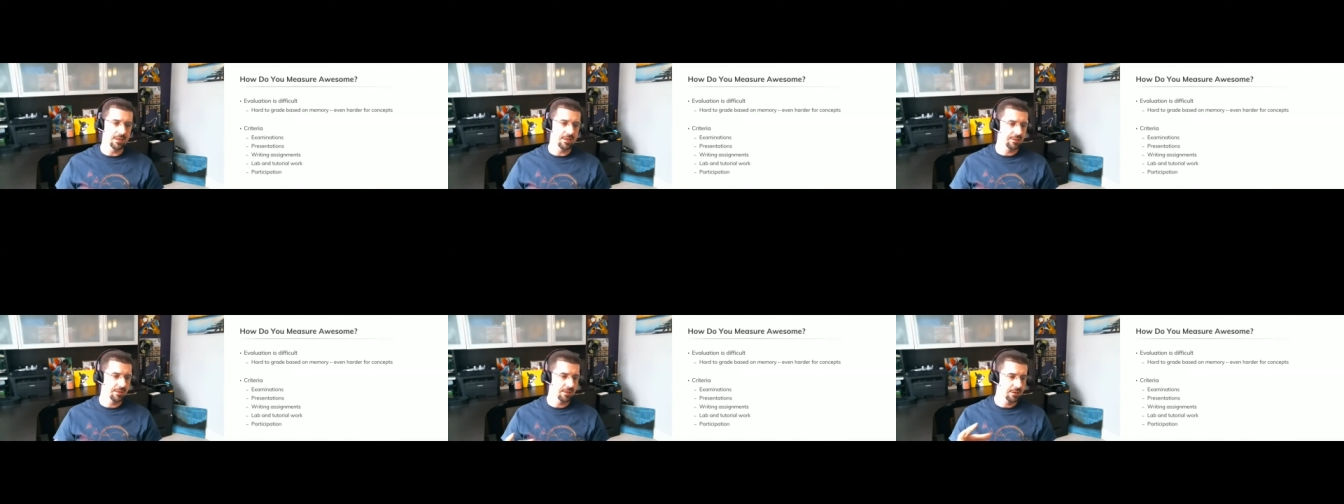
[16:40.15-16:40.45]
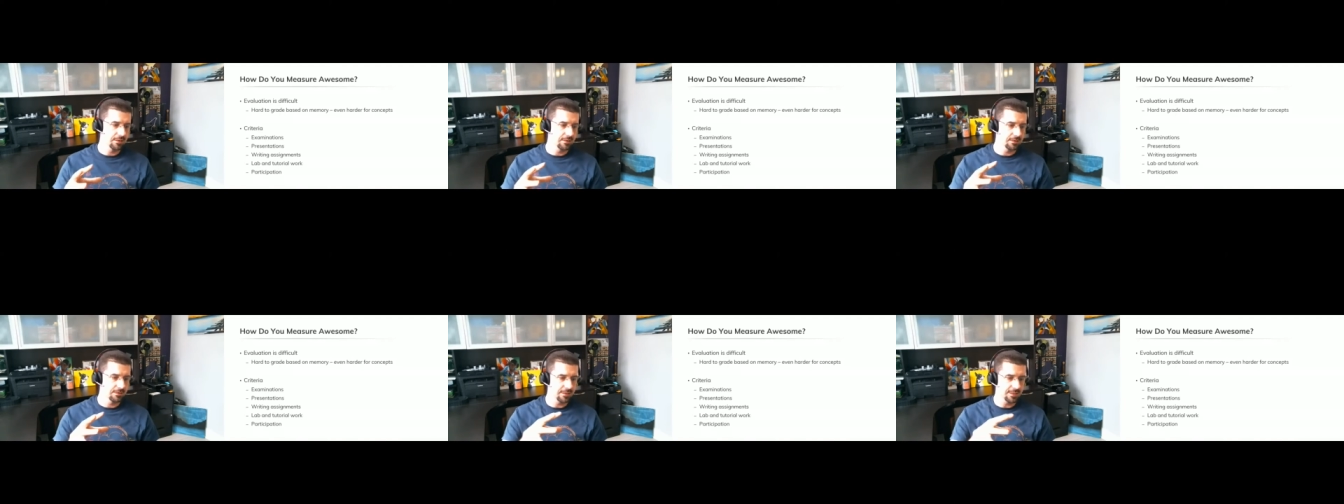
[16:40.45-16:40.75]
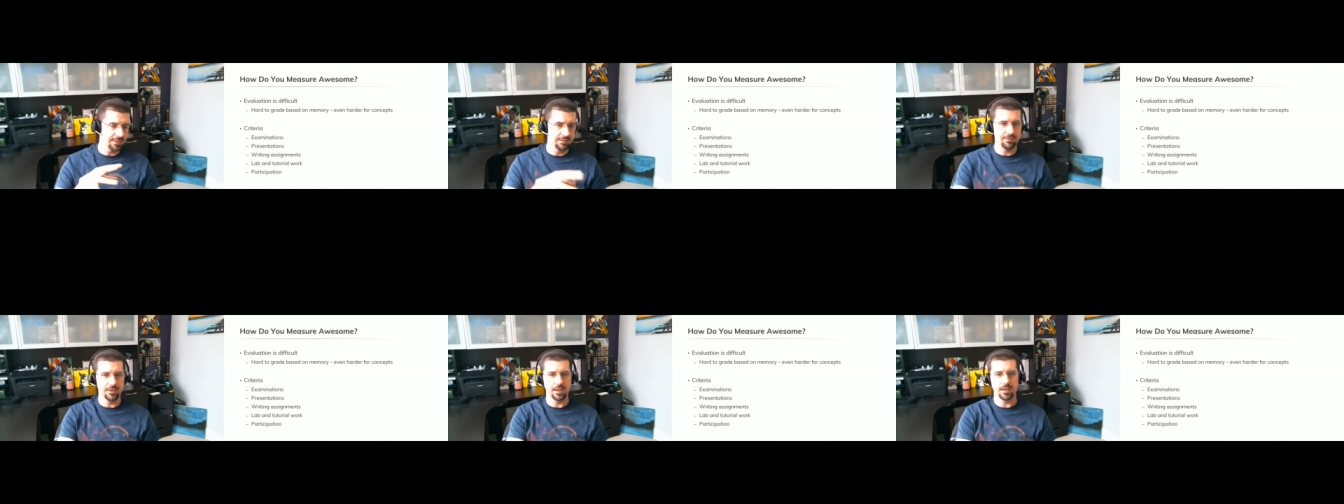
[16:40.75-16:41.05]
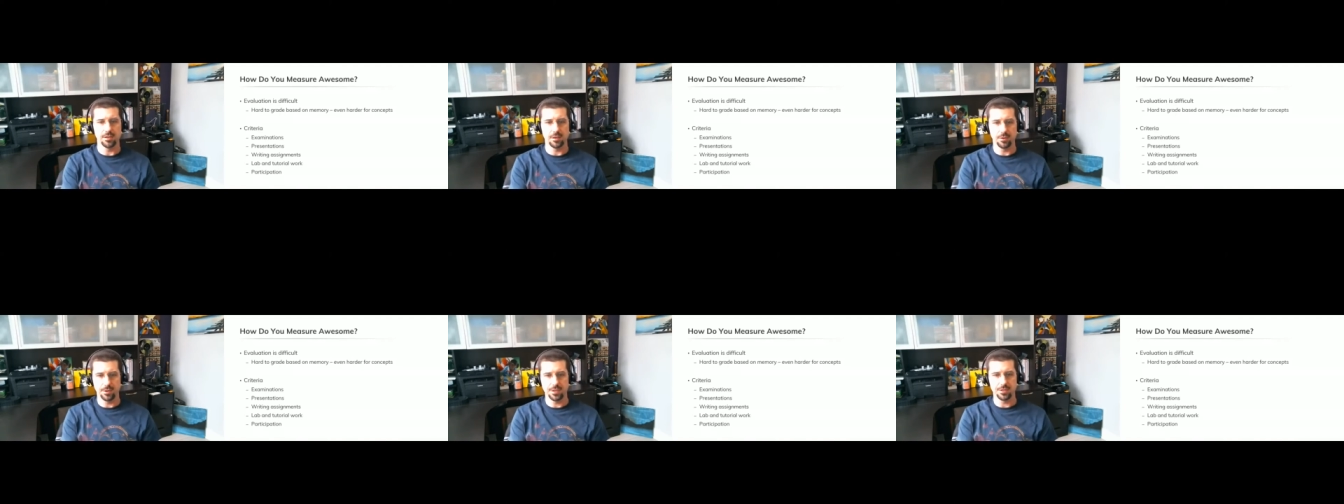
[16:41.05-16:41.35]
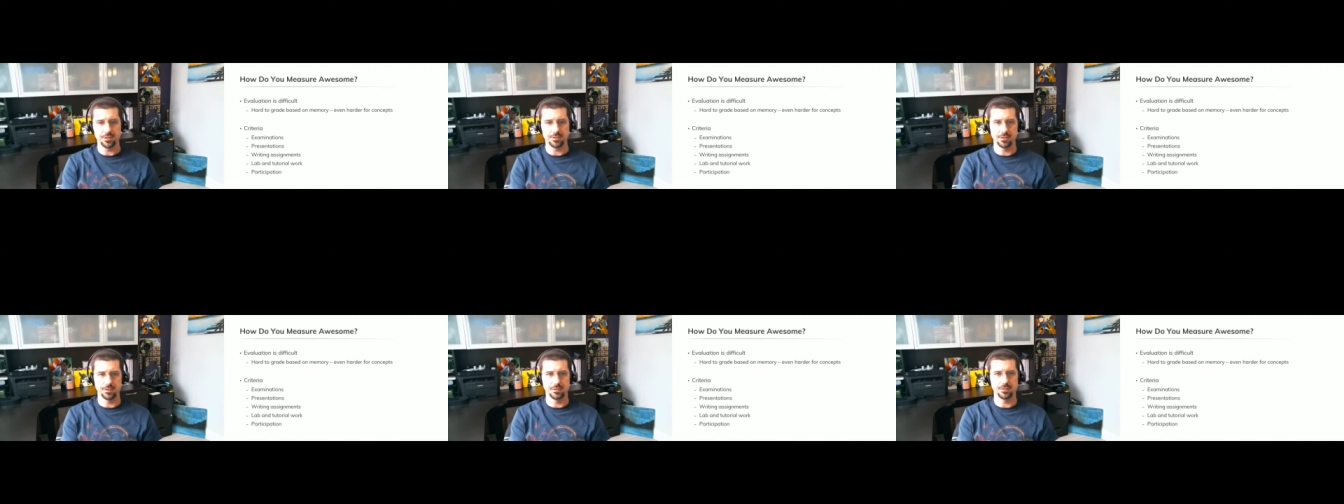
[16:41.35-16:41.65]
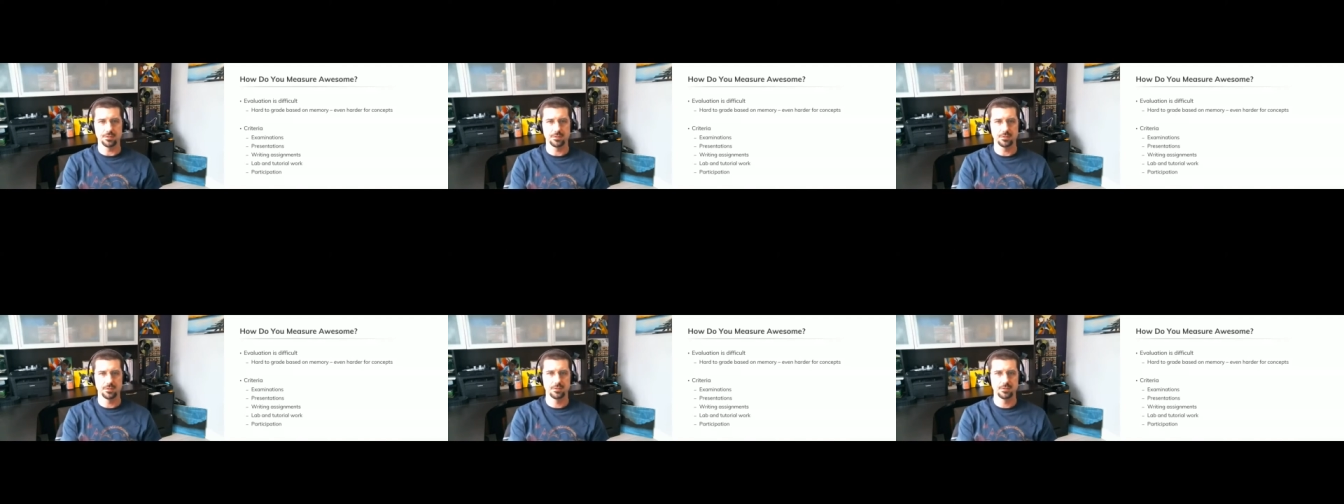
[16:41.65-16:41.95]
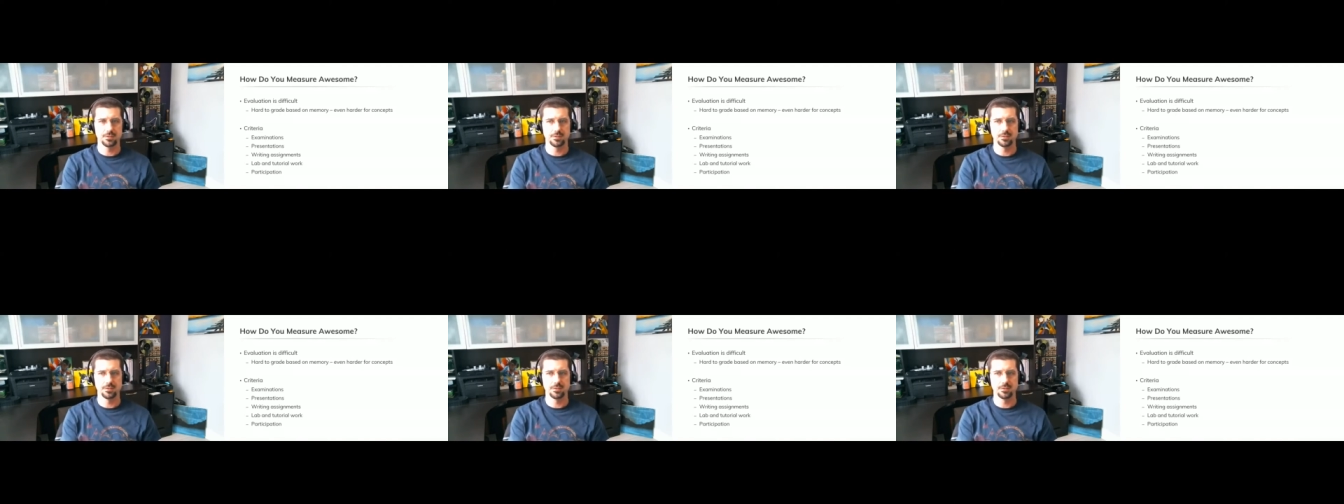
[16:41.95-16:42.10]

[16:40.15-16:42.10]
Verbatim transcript: and then evaluations